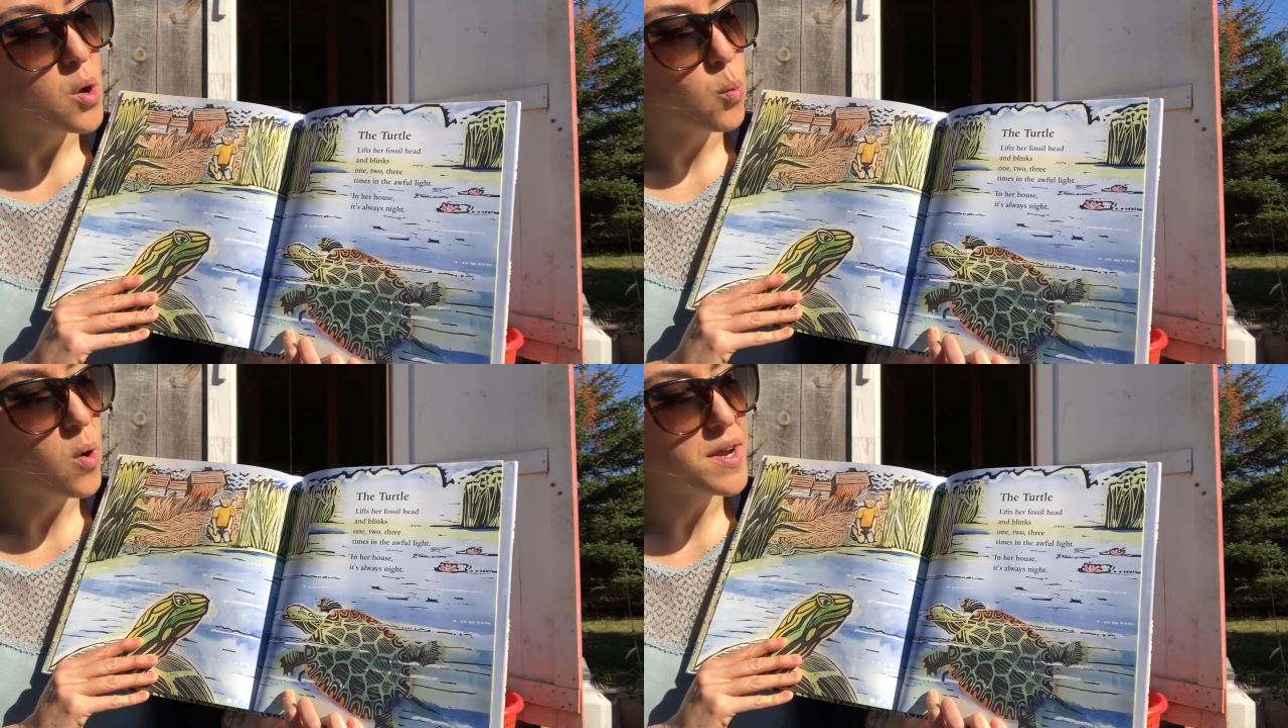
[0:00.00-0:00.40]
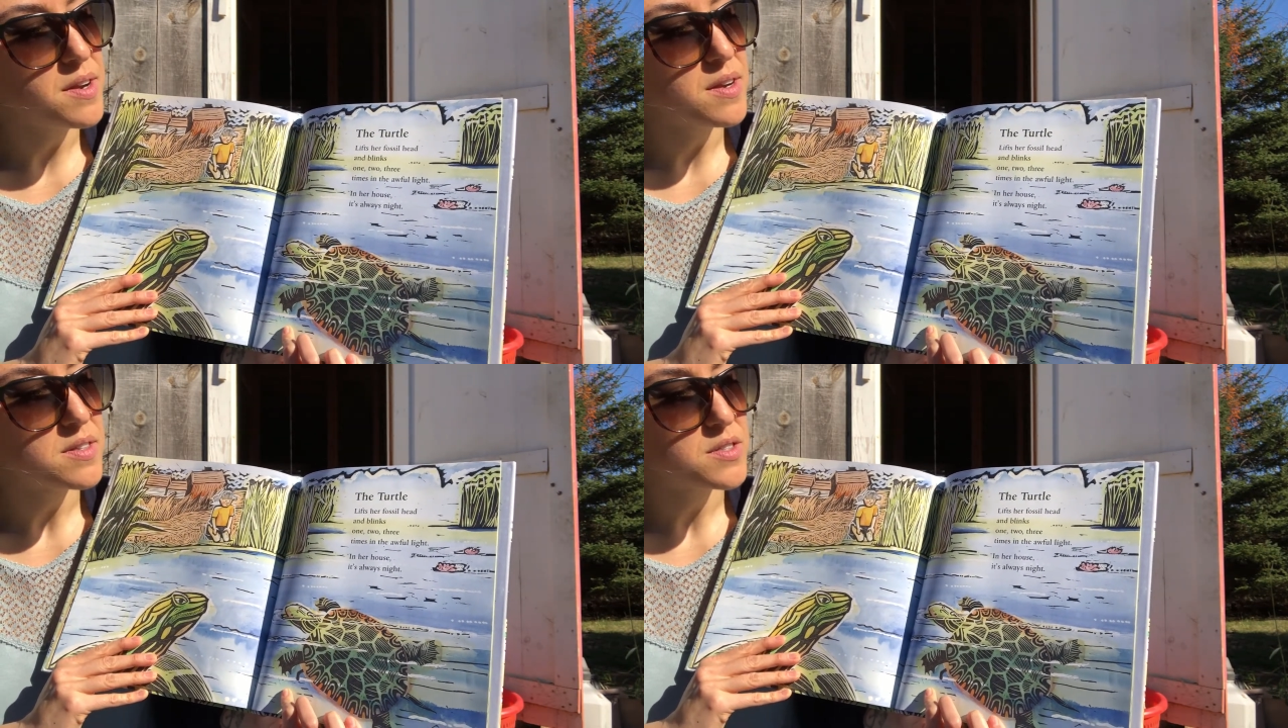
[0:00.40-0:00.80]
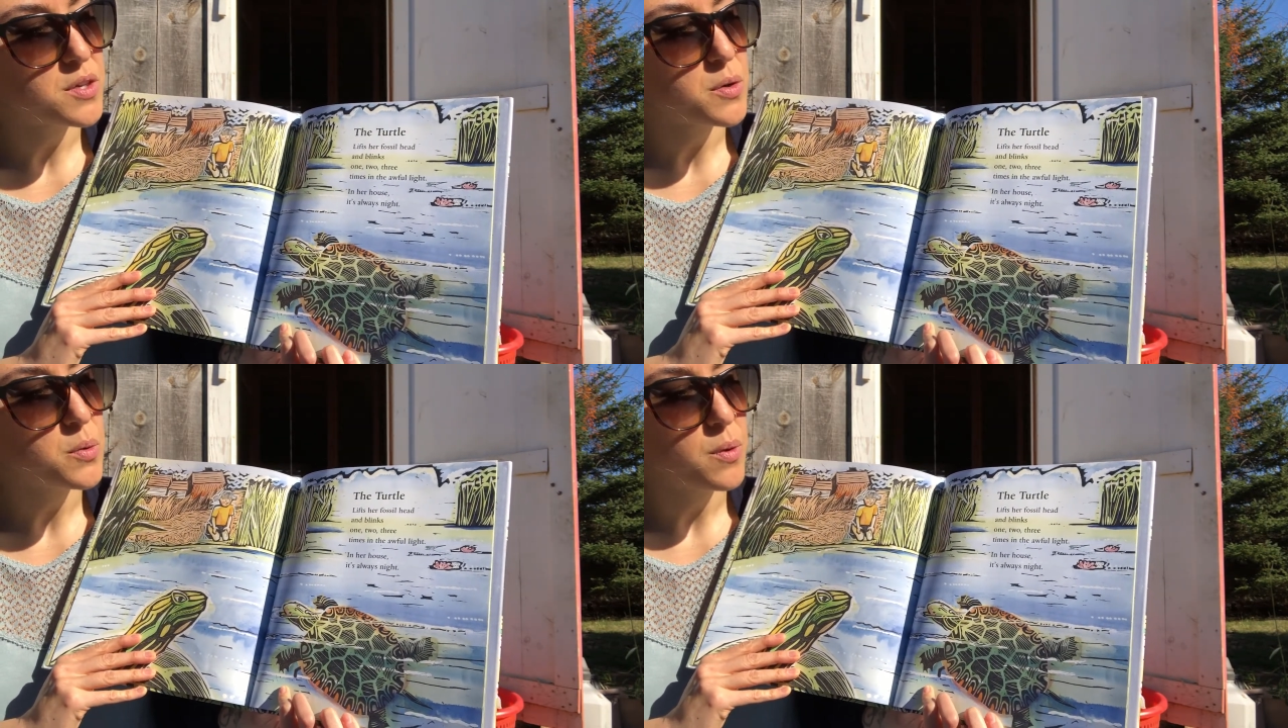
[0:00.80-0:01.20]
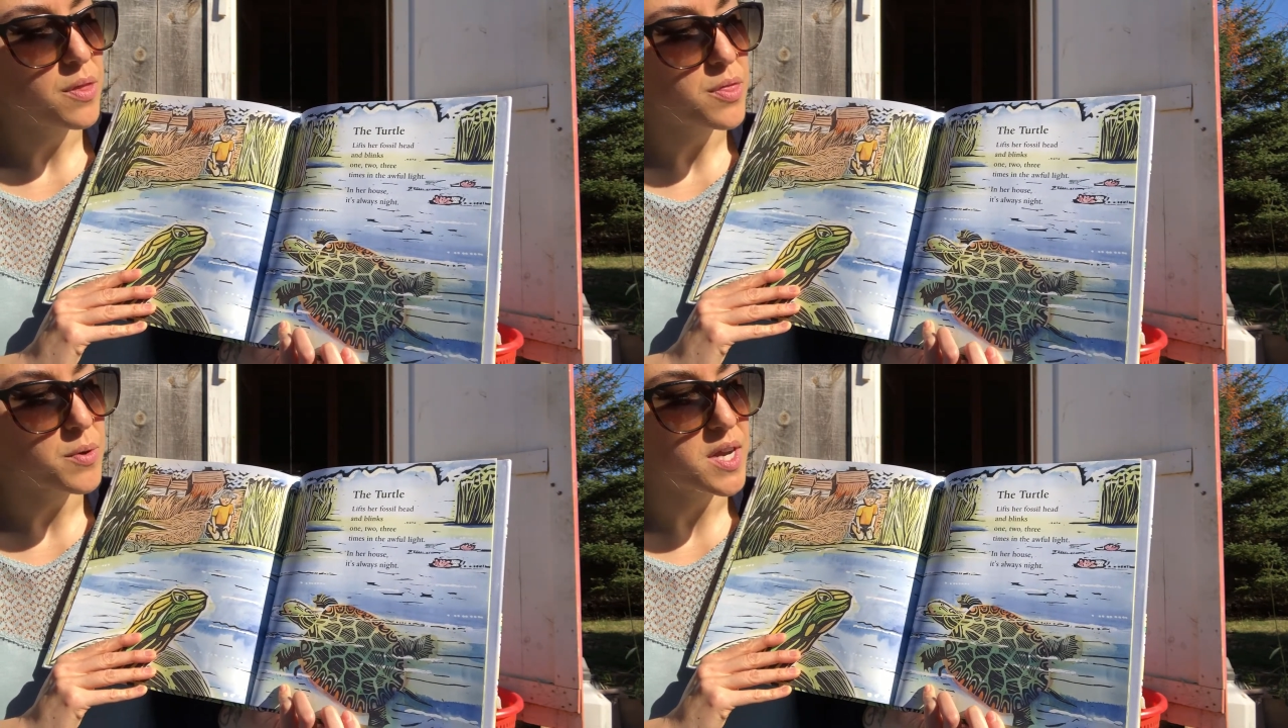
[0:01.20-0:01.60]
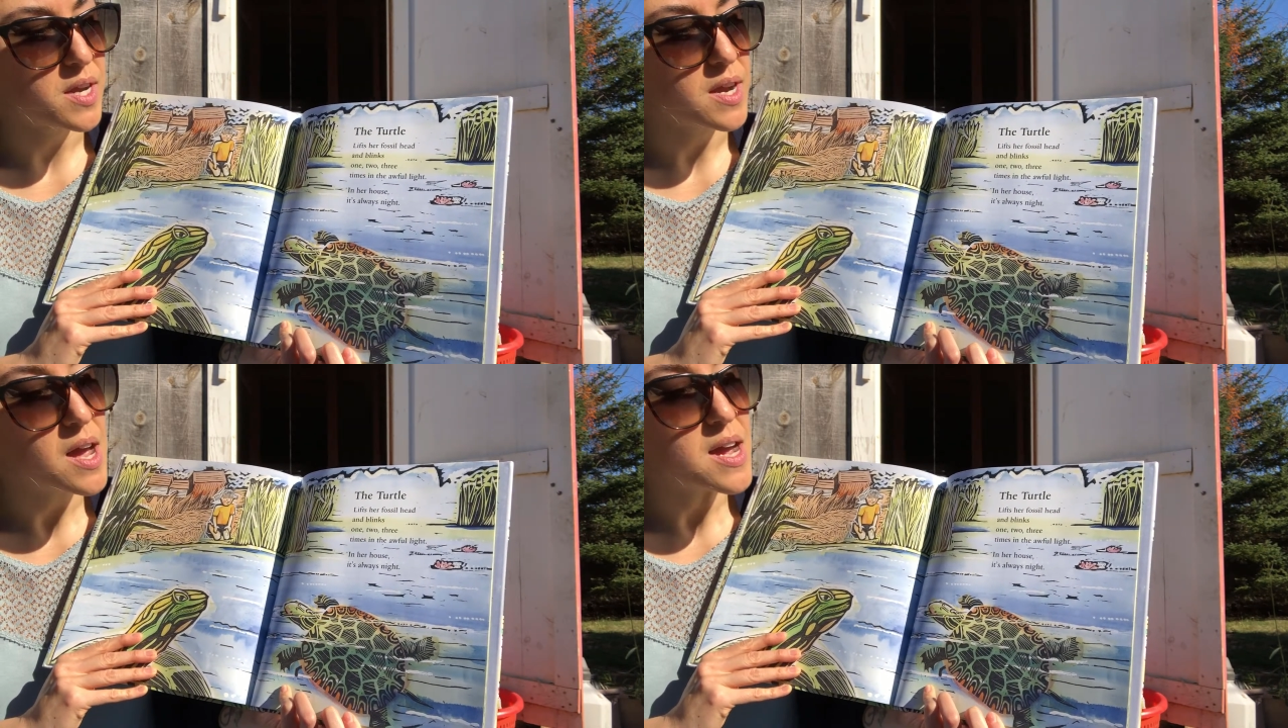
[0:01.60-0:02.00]
1, 2, 3
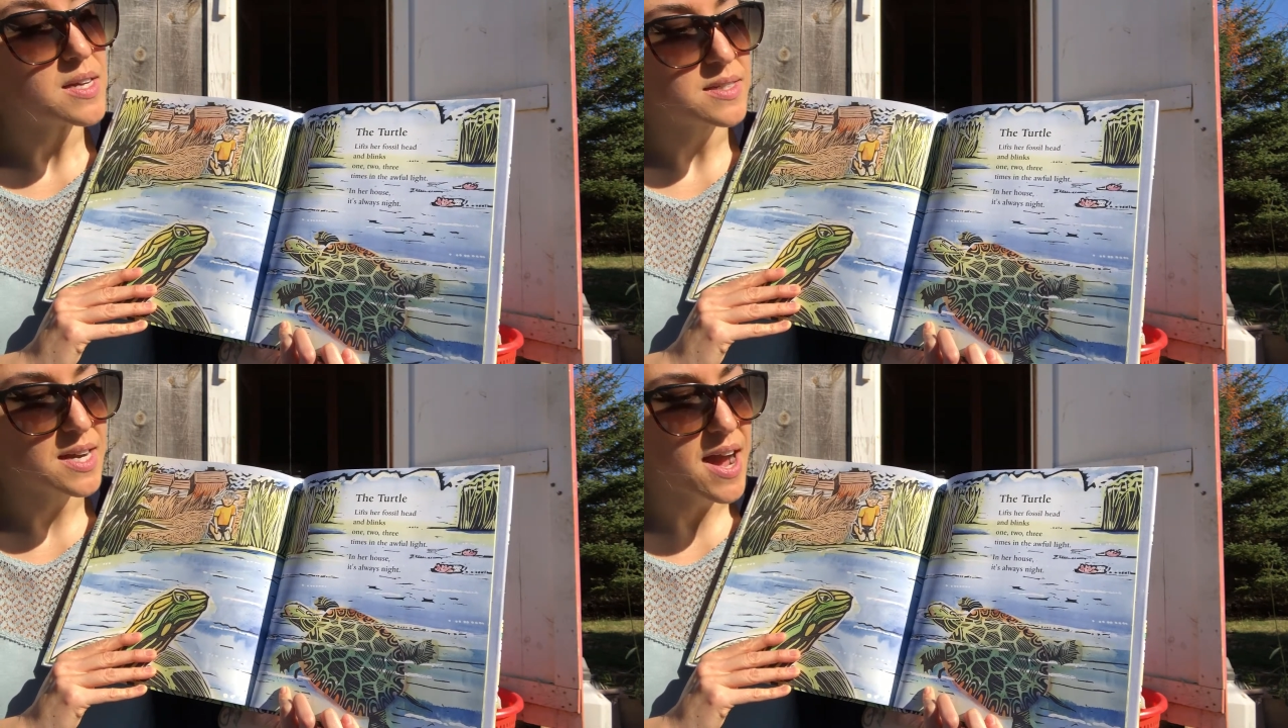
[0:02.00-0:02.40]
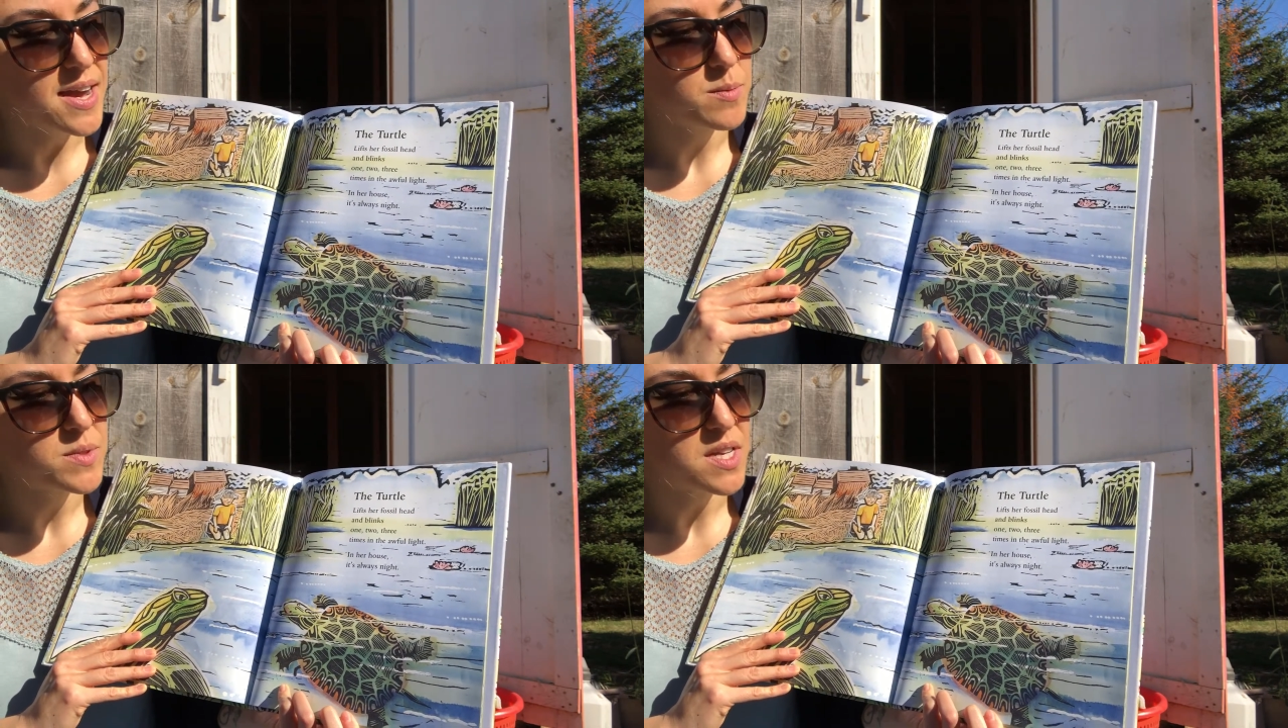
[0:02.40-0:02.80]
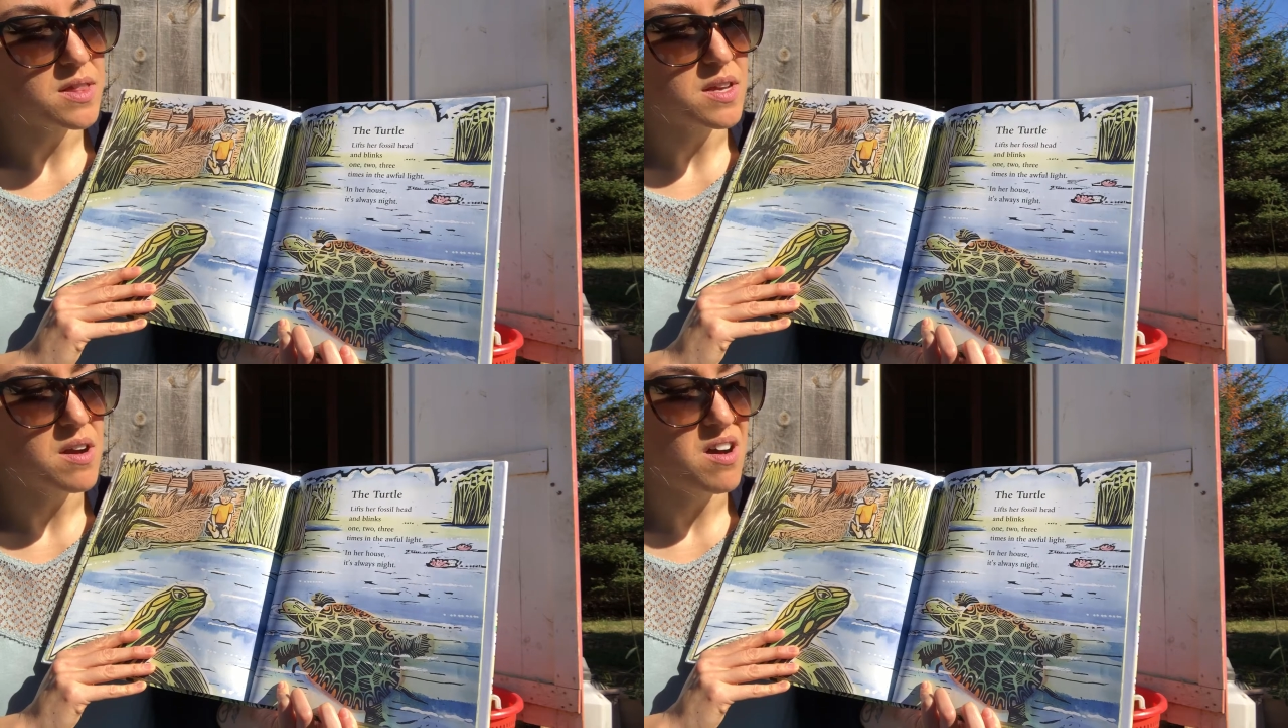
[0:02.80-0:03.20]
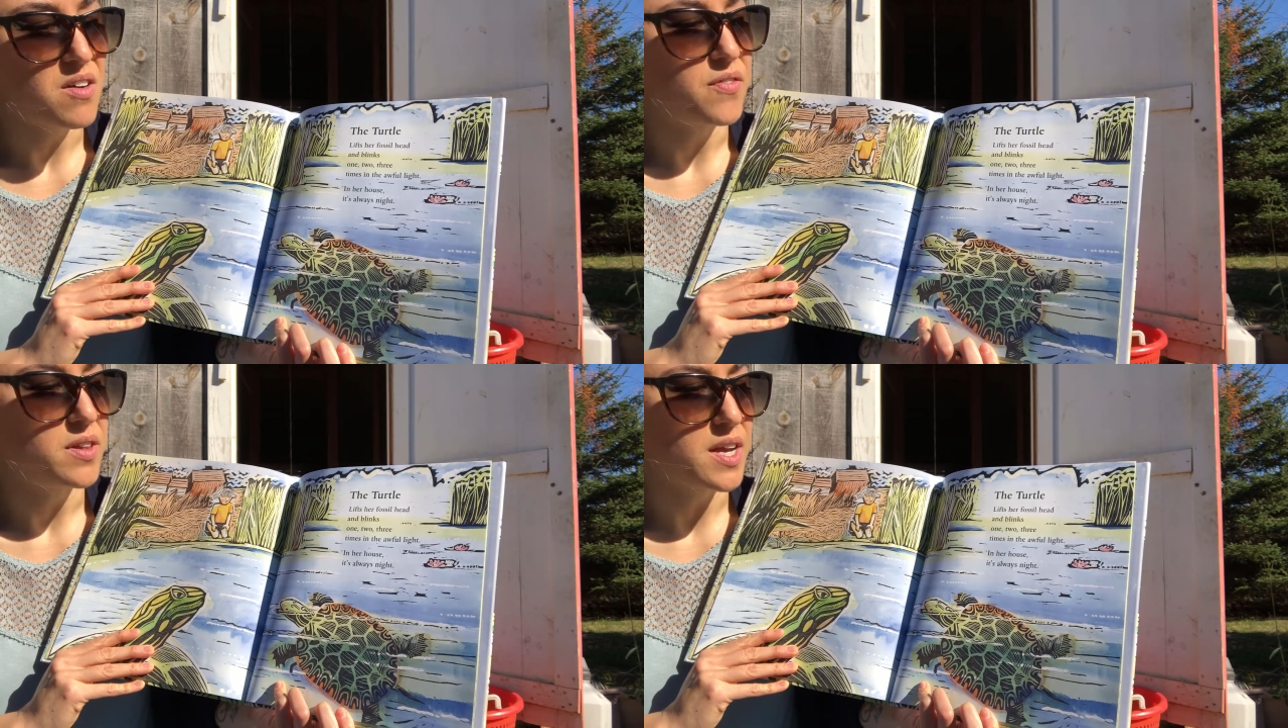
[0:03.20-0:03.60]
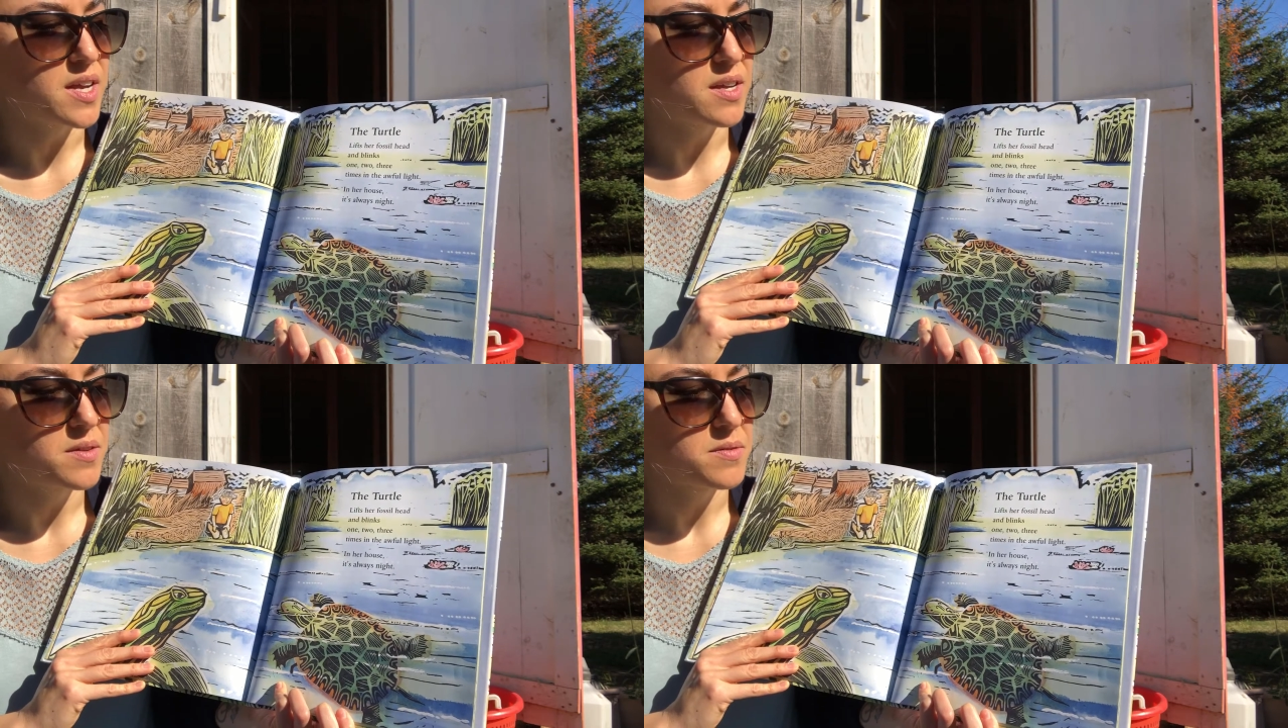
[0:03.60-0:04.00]
times in the awful light.